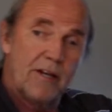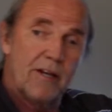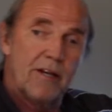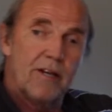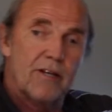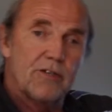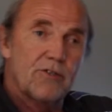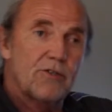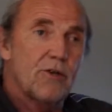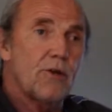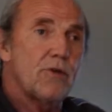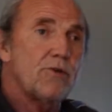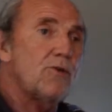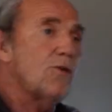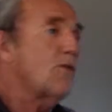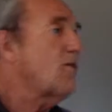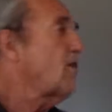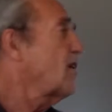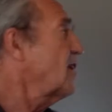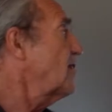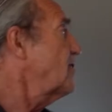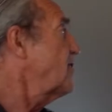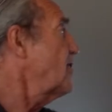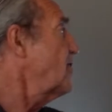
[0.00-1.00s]
so you
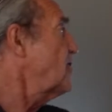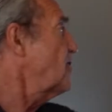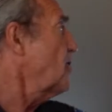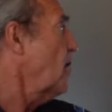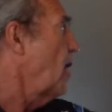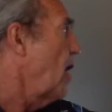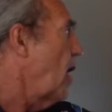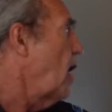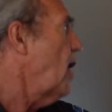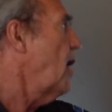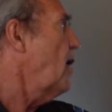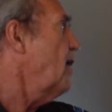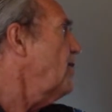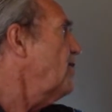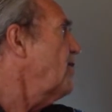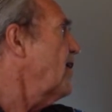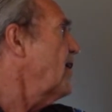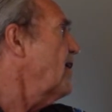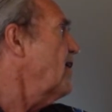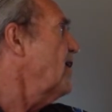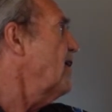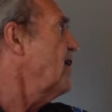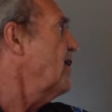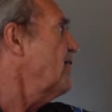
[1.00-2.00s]
think that they
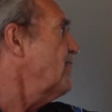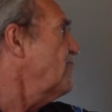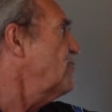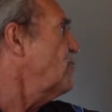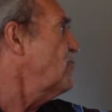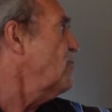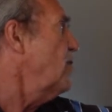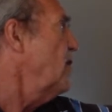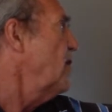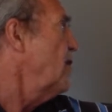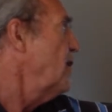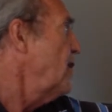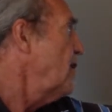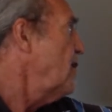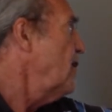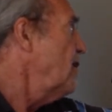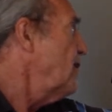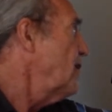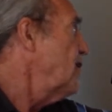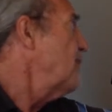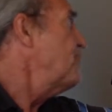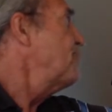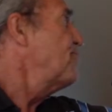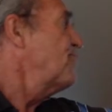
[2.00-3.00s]
have to.
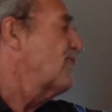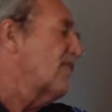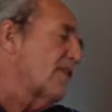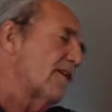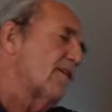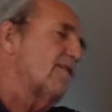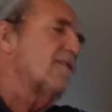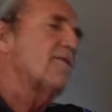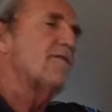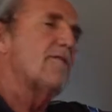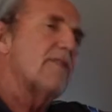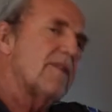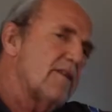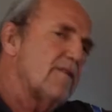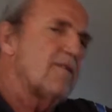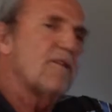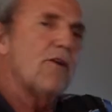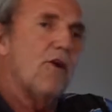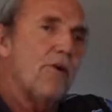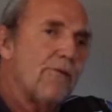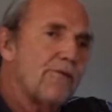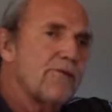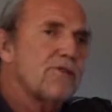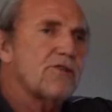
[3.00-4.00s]
The
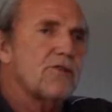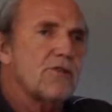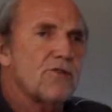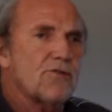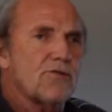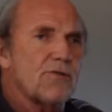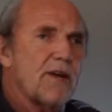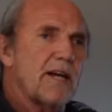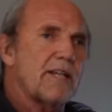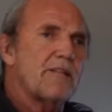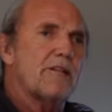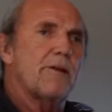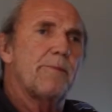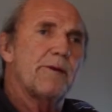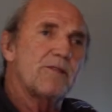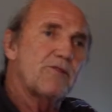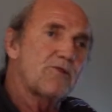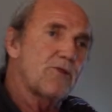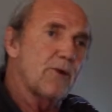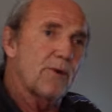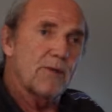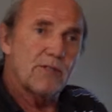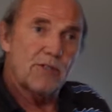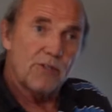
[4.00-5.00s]
officers write about
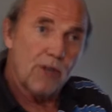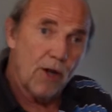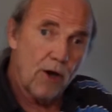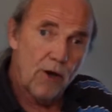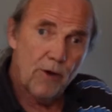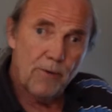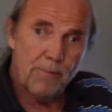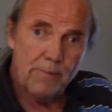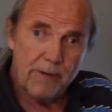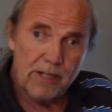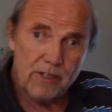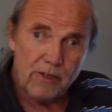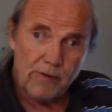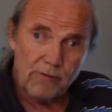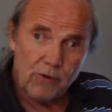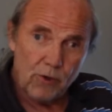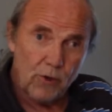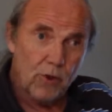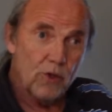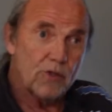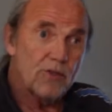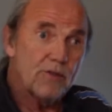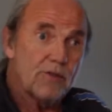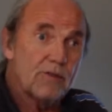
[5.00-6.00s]
so and so, but of
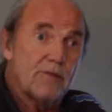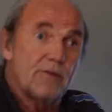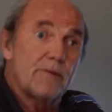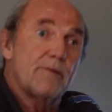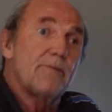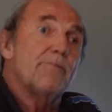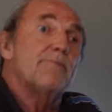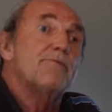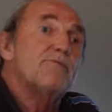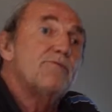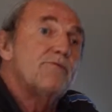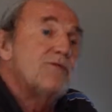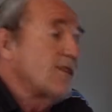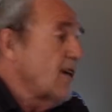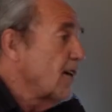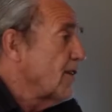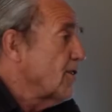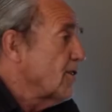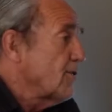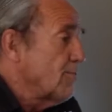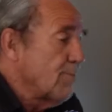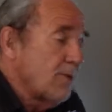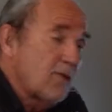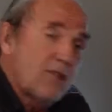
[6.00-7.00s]
course the
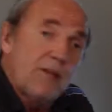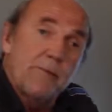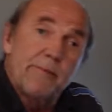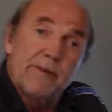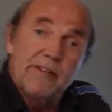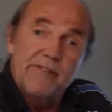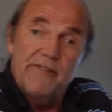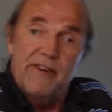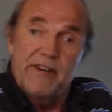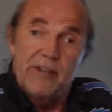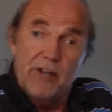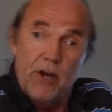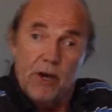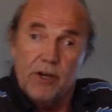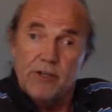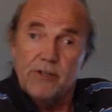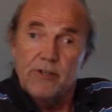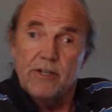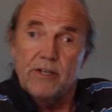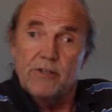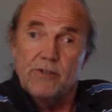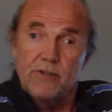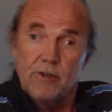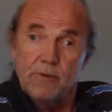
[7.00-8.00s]
sailors must have been very
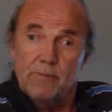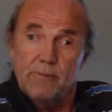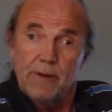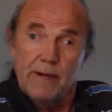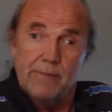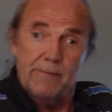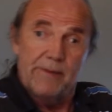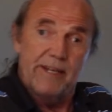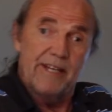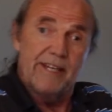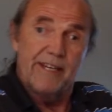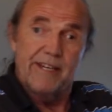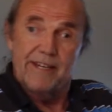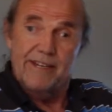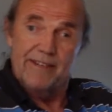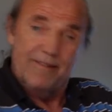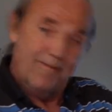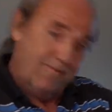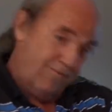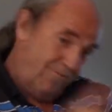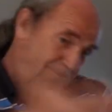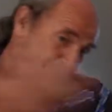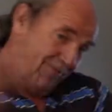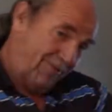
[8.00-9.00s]
hungry, so maybe
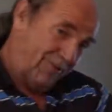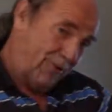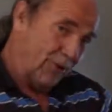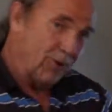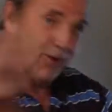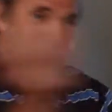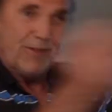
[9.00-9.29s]
or